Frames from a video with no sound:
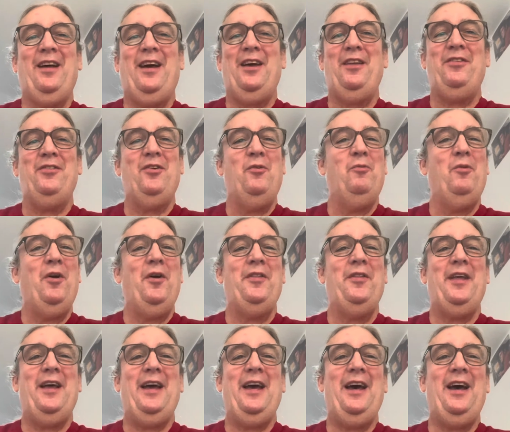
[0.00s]
I thought, what
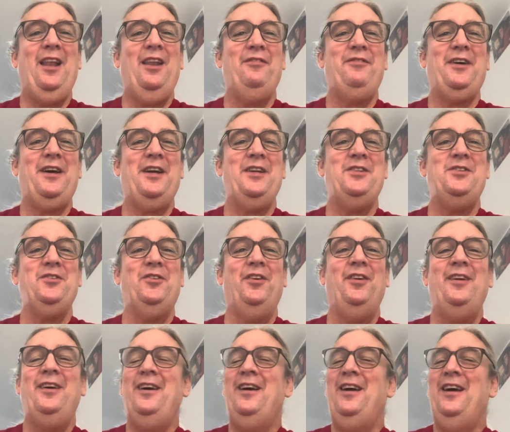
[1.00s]
the hell have I done?